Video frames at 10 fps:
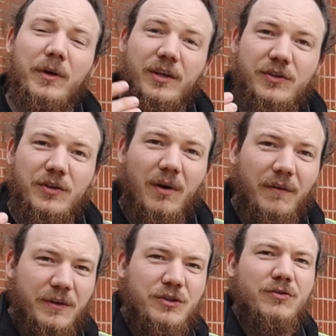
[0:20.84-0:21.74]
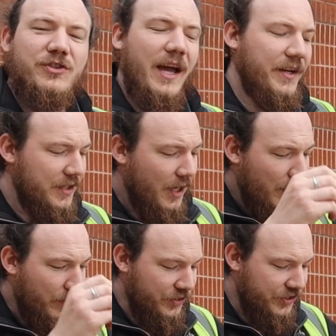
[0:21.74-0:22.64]
we're going to do our visual checks.
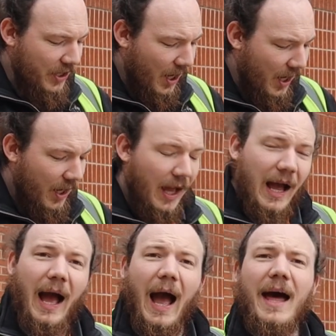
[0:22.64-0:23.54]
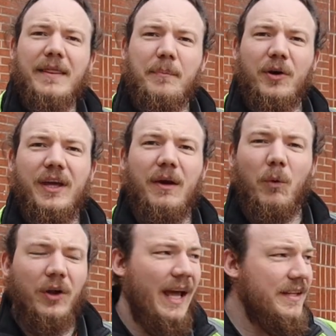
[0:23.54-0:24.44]
We're going to start at the bucket
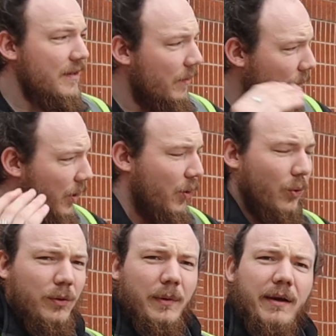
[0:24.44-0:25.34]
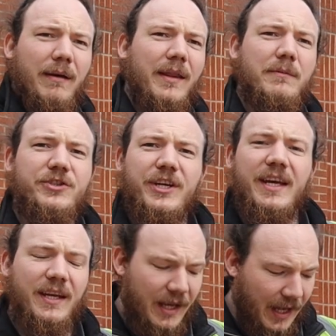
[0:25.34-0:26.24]
one end, work all the way around the
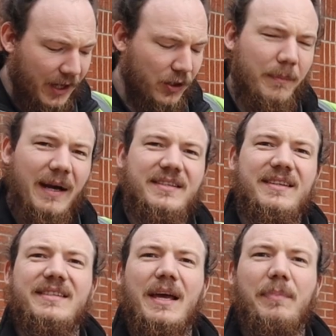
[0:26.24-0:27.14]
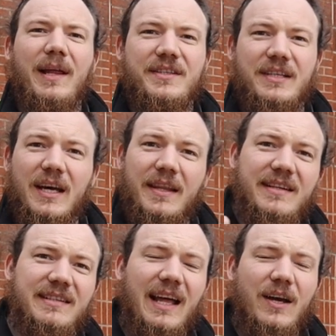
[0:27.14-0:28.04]
machine and come back to the same place.
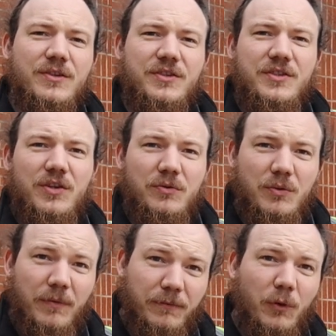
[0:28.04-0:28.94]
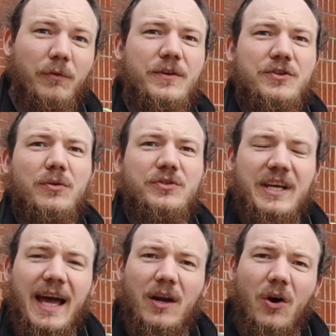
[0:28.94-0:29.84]
This allows us to do a full visual
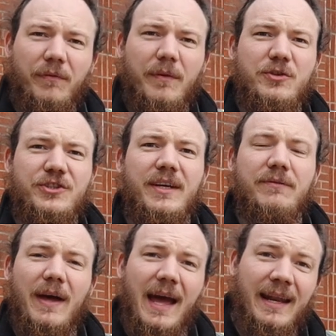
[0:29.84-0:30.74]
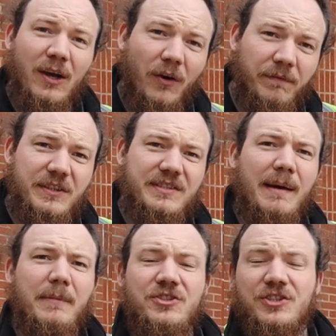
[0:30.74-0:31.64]
scan of the machine for any obvious
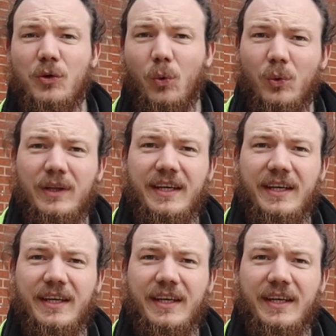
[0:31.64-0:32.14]
damages or